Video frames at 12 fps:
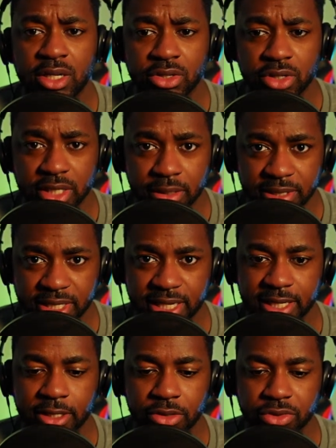you need to be
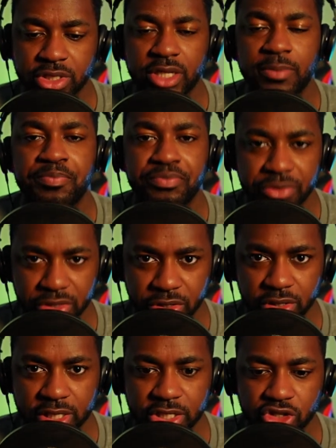taking notes
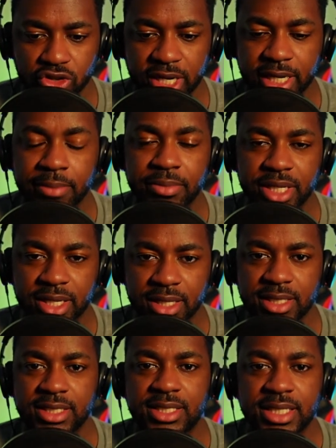during this training
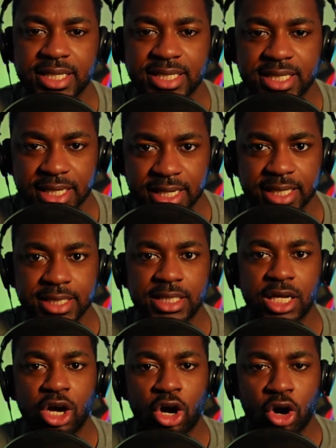because these
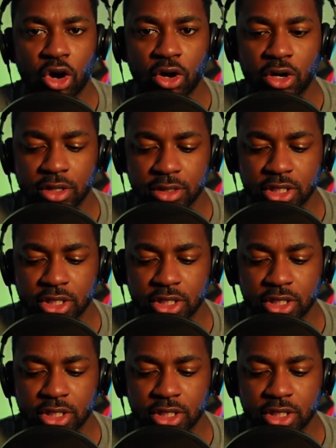things are,